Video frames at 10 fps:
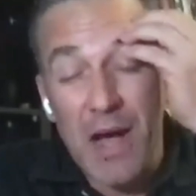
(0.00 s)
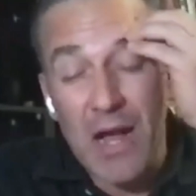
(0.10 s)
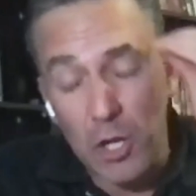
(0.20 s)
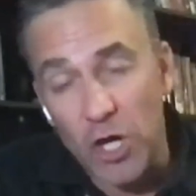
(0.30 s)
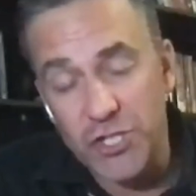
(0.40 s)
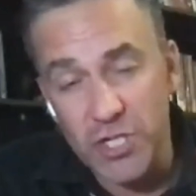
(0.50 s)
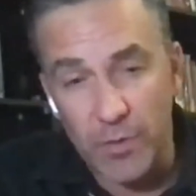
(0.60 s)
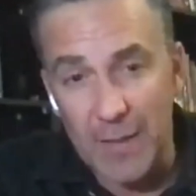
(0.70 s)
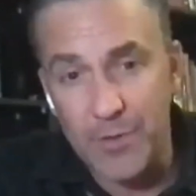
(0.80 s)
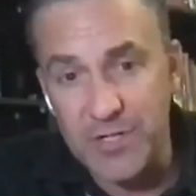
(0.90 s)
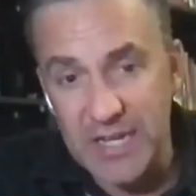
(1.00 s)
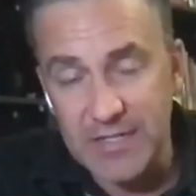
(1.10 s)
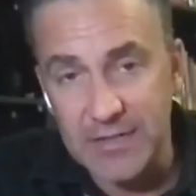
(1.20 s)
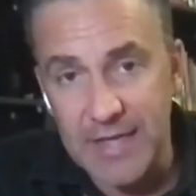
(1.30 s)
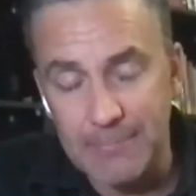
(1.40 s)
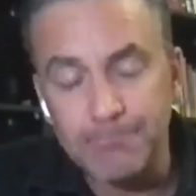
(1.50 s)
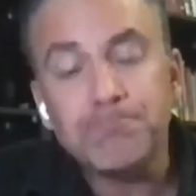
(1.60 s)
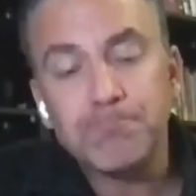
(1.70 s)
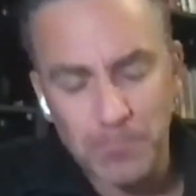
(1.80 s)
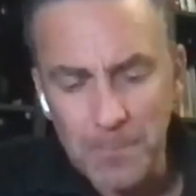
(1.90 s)
Mug last year when I presented there,
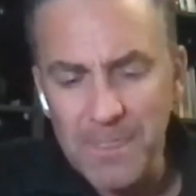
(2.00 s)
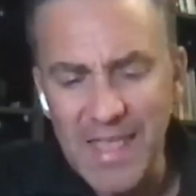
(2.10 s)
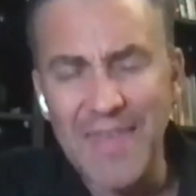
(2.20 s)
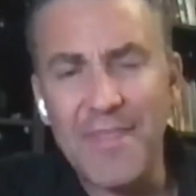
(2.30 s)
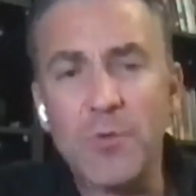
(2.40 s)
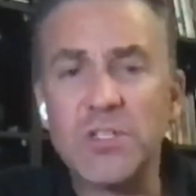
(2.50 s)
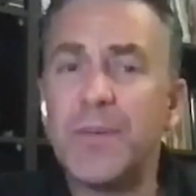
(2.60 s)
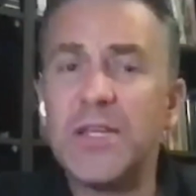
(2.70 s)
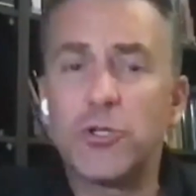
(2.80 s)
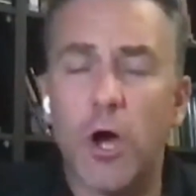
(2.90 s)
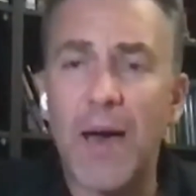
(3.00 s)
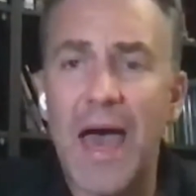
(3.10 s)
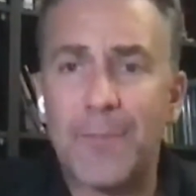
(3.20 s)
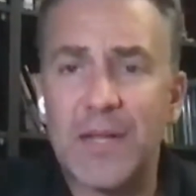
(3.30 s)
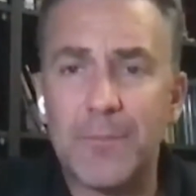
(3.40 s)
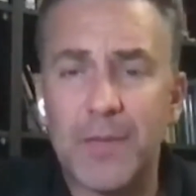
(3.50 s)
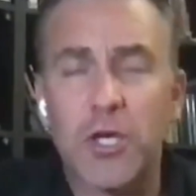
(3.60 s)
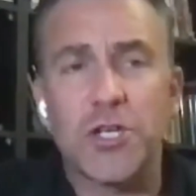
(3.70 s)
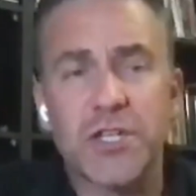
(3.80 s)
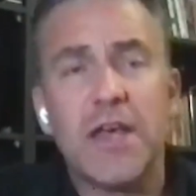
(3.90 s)
and there was a big drama happening
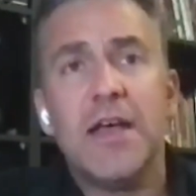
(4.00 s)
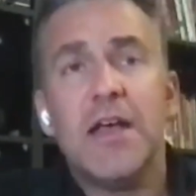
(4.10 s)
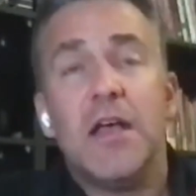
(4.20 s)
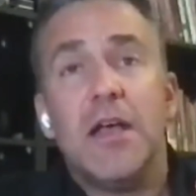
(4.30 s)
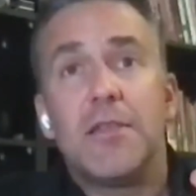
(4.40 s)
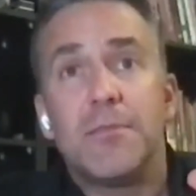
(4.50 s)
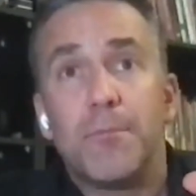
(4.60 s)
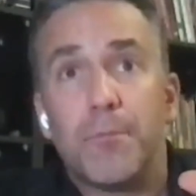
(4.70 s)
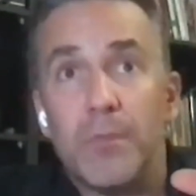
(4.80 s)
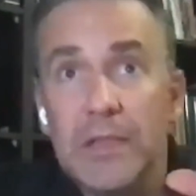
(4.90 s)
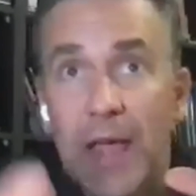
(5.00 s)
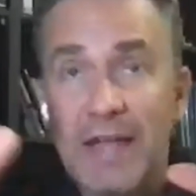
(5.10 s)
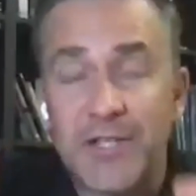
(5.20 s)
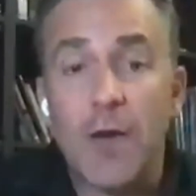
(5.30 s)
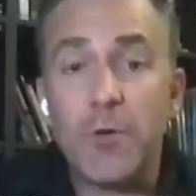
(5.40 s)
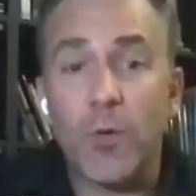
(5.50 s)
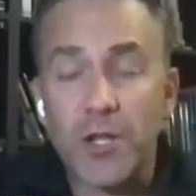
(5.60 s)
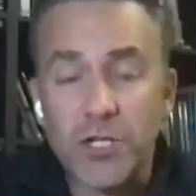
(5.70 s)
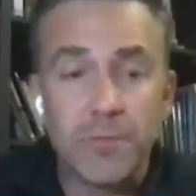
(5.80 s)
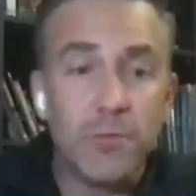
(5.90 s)
because Adobe
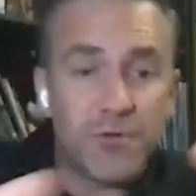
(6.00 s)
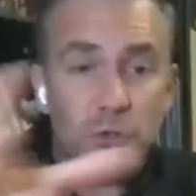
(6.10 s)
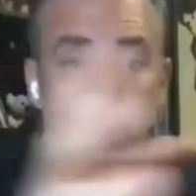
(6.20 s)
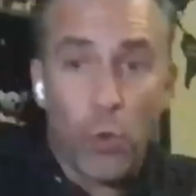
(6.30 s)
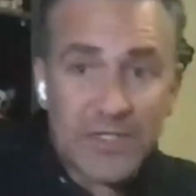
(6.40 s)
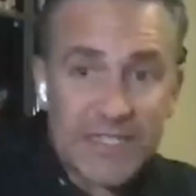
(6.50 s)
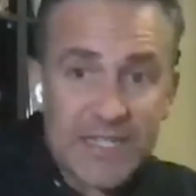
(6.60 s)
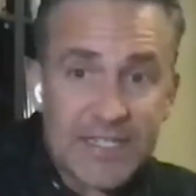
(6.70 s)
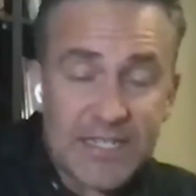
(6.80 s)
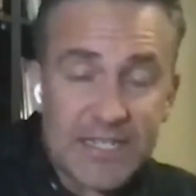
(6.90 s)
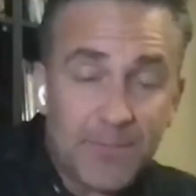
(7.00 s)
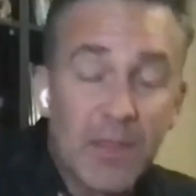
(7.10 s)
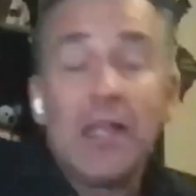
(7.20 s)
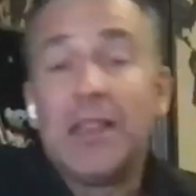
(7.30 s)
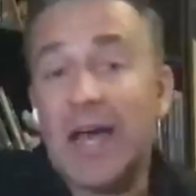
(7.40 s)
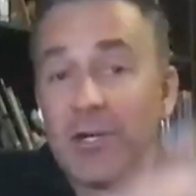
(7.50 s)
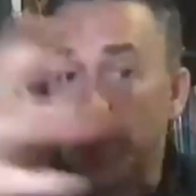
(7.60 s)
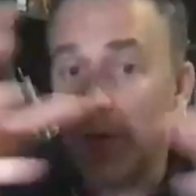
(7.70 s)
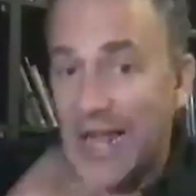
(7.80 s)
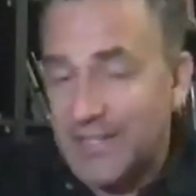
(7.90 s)
wanted to move towards CC.
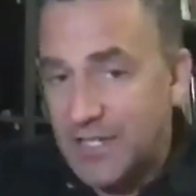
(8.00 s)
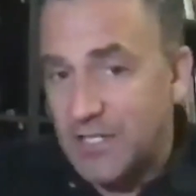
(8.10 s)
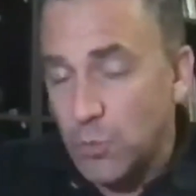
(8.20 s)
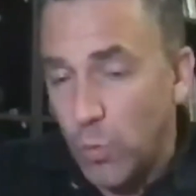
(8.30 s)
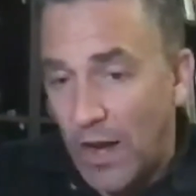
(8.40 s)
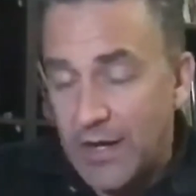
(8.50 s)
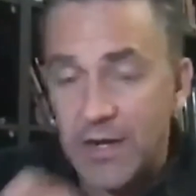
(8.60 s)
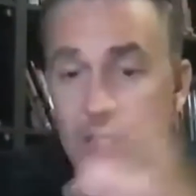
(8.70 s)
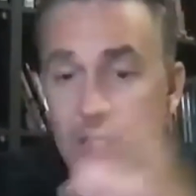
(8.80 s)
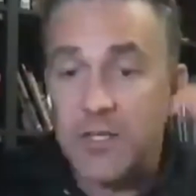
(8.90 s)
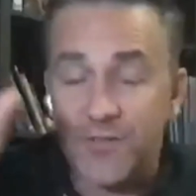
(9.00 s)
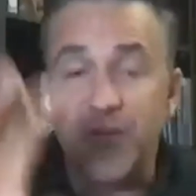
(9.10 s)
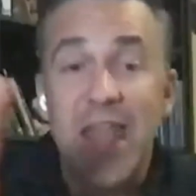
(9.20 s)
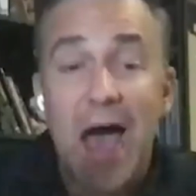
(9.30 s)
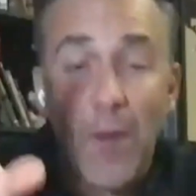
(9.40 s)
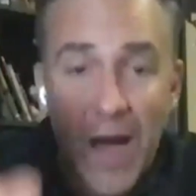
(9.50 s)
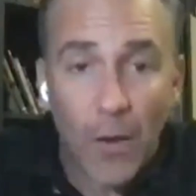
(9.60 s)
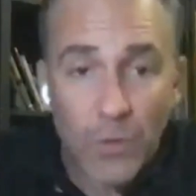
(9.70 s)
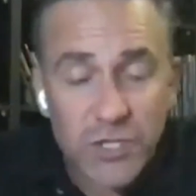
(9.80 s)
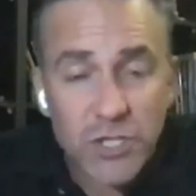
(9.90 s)
Lightroom Classic is the one. So for now,
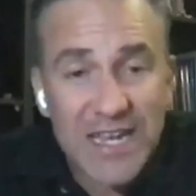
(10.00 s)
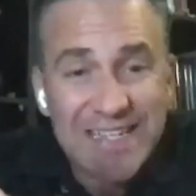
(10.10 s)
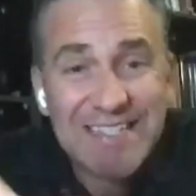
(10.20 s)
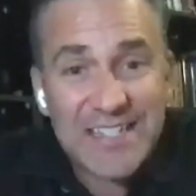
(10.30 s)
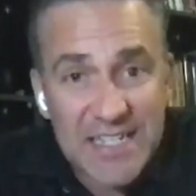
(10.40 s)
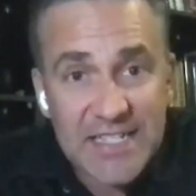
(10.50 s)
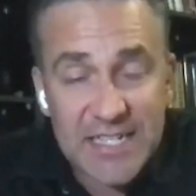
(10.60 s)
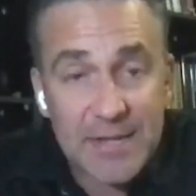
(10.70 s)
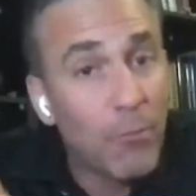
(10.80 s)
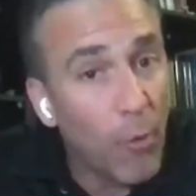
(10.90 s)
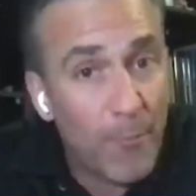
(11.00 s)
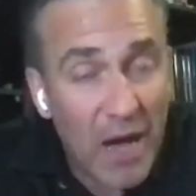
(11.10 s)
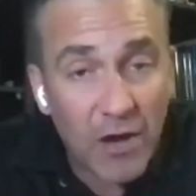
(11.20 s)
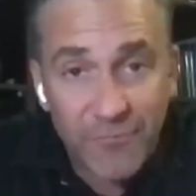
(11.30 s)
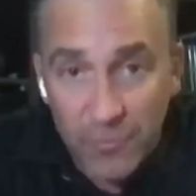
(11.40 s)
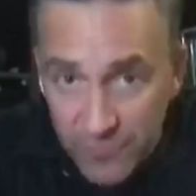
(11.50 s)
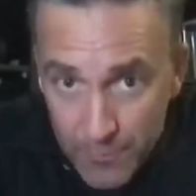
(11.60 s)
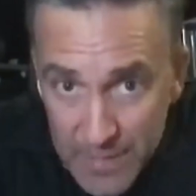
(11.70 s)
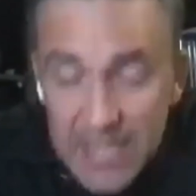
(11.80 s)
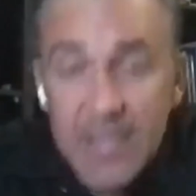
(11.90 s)
I would suggest CC, more powerful for
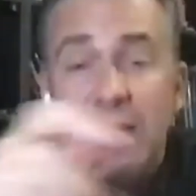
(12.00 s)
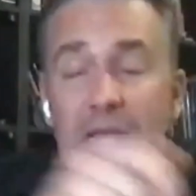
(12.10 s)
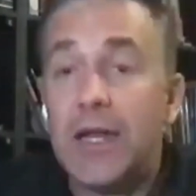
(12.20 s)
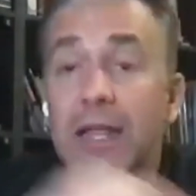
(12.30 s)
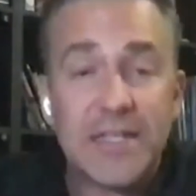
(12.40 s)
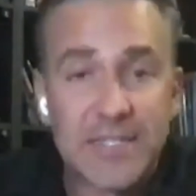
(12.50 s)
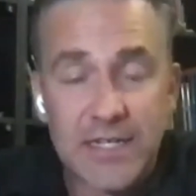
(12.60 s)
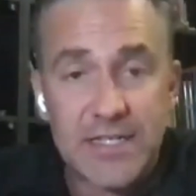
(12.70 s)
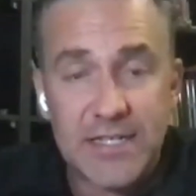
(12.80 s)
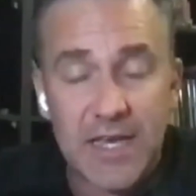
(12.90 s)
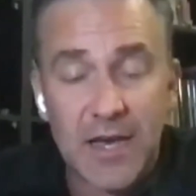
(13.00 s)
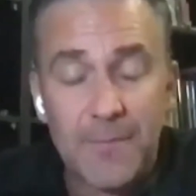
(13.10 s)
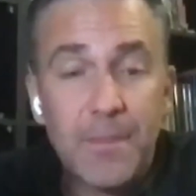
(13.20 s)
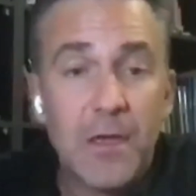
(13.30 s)
me, links easier,